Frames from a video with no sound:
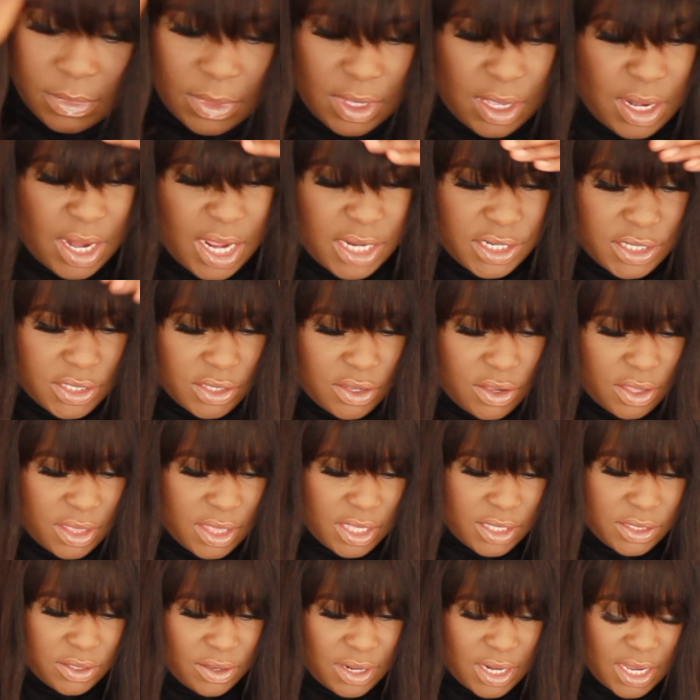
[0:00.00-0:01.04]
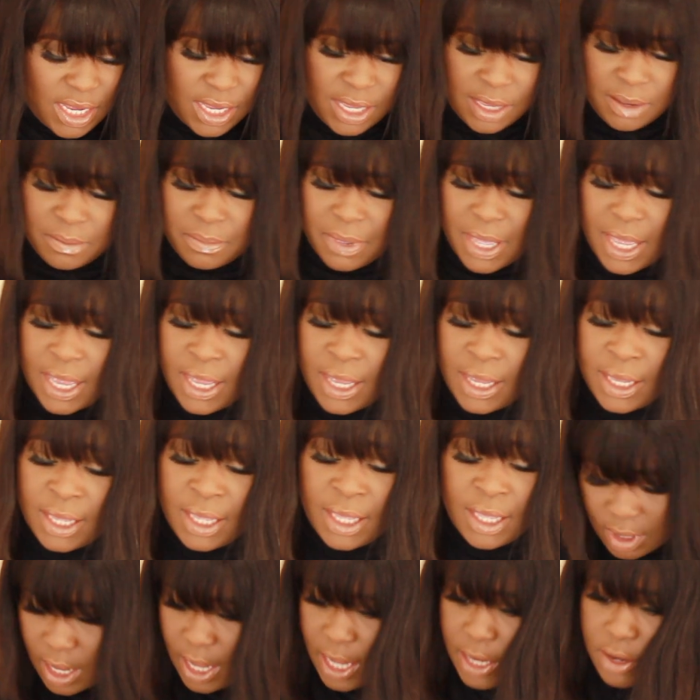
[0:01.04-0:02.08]
And I just got this on eBay.
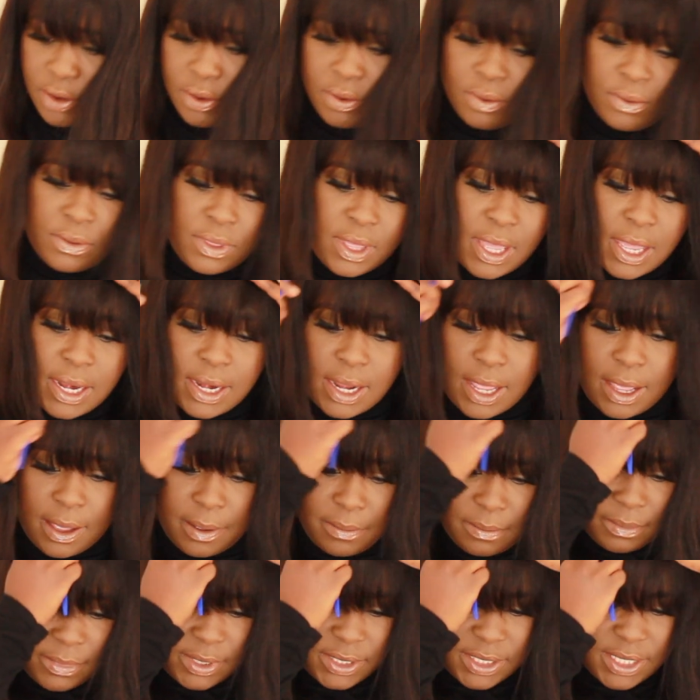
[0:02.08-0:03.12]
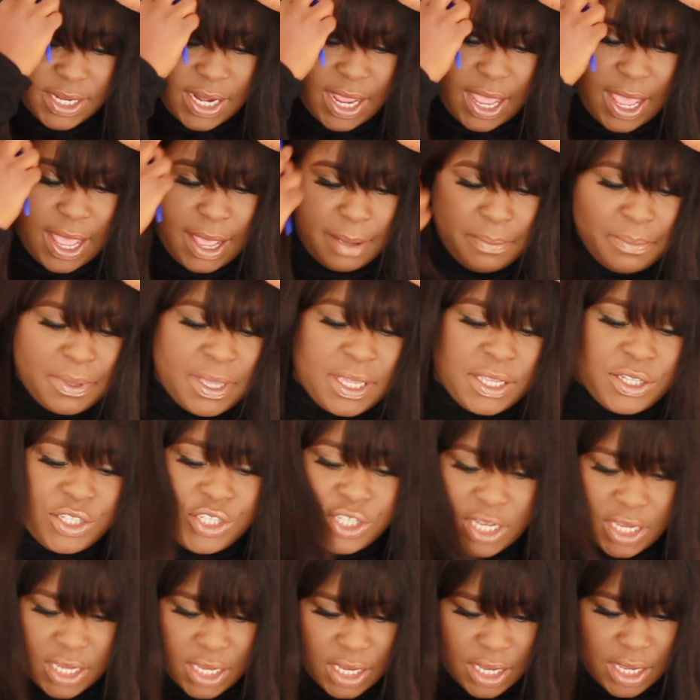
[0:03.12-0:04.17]
I know that is it
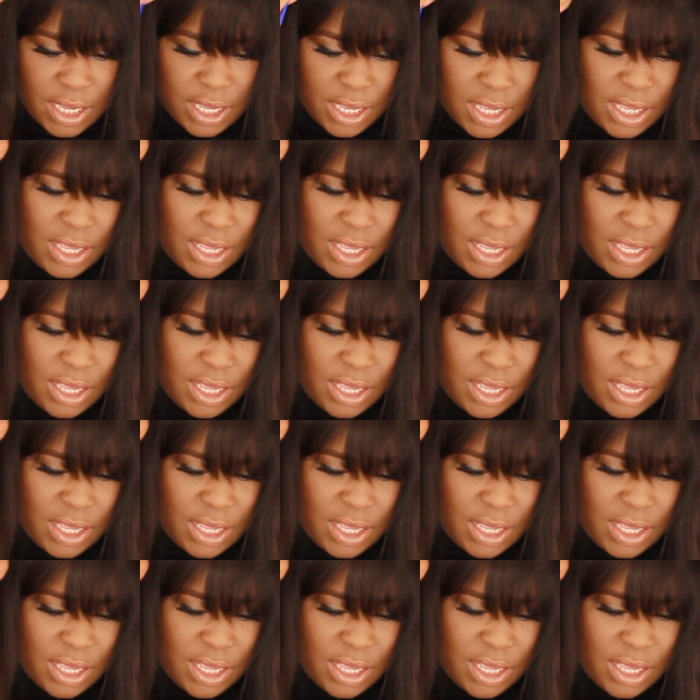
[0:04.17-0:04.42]
RPG?